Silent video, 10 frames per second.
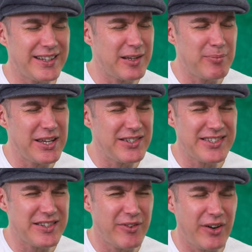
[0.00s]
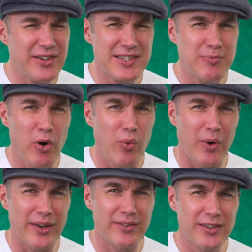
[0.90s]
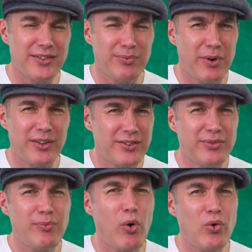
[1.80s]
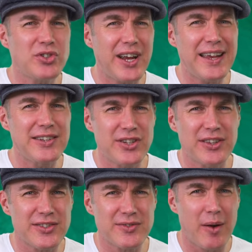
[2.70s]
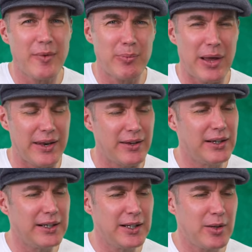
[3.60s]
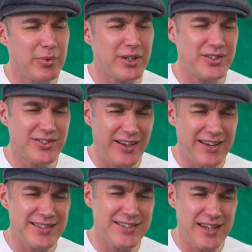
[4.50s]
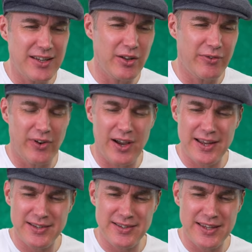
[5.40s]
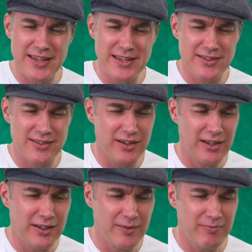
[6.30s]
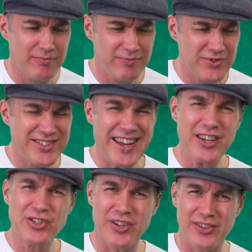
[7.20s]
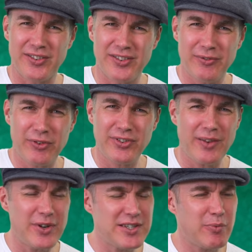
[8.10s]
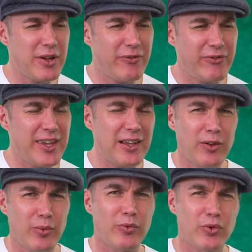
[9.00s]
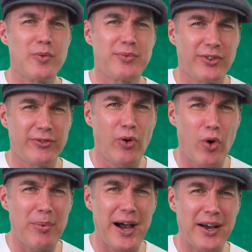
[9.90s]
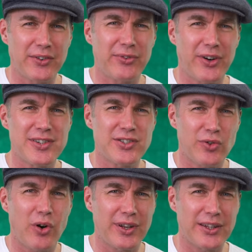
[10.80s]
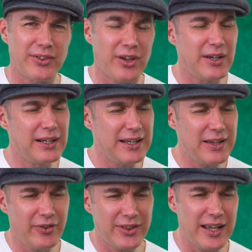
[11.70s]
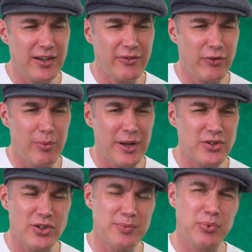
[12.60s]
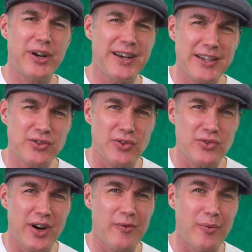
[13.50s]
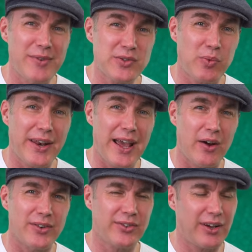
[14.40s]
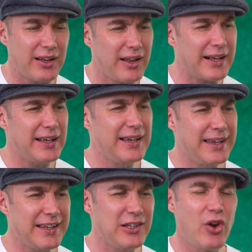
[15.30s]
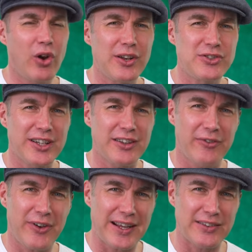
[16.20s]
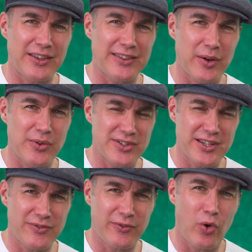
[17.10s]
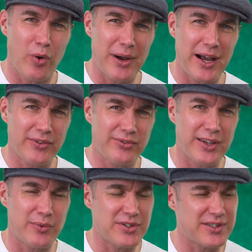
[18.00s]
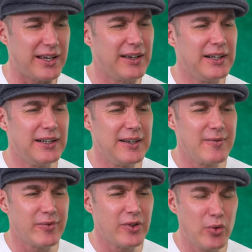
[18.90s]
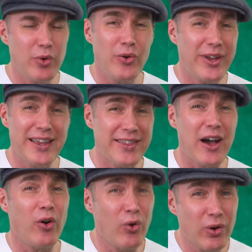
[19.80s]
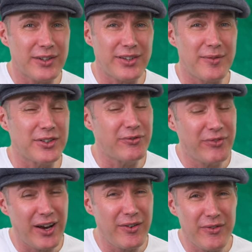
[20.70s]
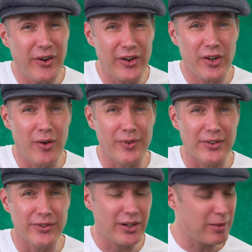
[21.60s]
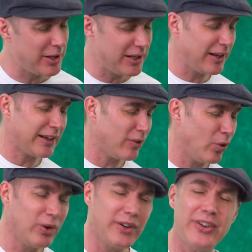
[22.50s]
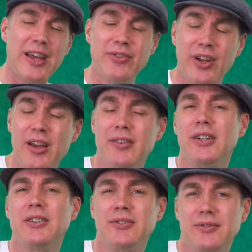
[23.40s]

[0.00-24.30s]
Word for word: can be just a very small one, a, sm a small change in the strumming pattern, but it just kind of signifies these sections. For some reason, we feel groups of four bars very strongly. So, if at the end of four bars you just put an extra strum or miss one out, it's kind of like acknowledging the fact that there was this four bar sequence there. You will hear that all the time. It's very, very common. So, it'll be like all the same time.